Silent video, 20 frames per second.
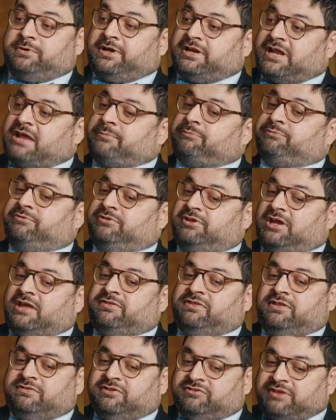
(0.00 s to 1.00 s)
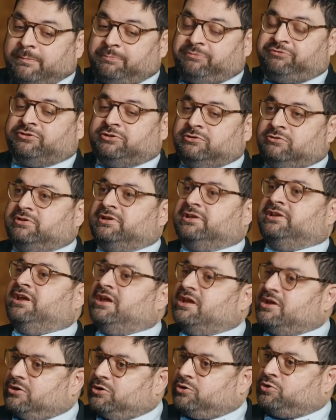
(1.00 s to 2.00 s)
but I think there's absolutely
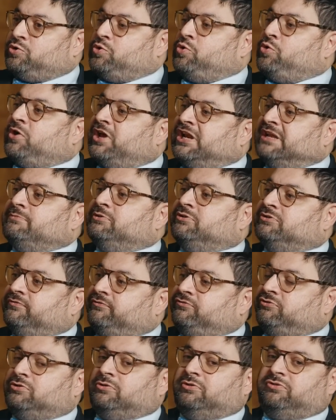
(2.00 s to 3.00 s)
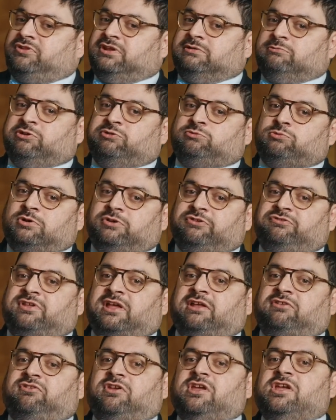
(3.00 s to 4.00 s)
a core element of mm. truth here, which was
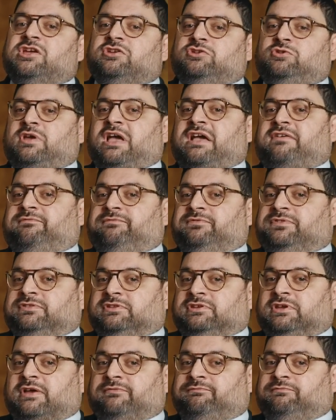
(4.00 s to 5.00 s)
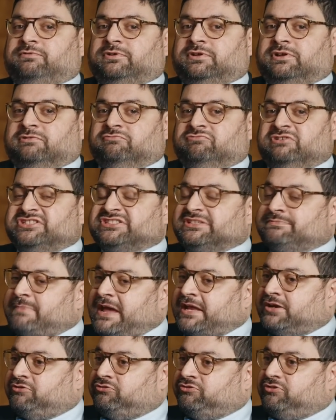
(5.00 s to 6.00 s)
that you have you have uh, risk
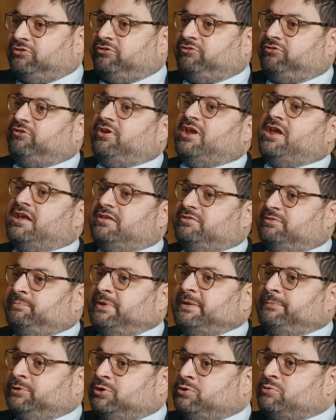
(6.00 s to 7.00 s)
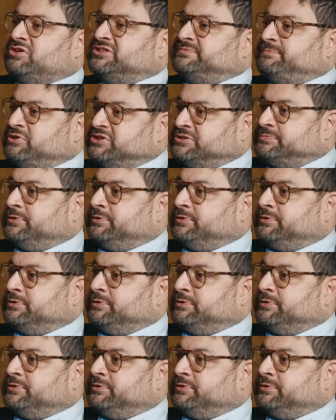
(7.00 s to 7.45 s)
managers, people who are supposed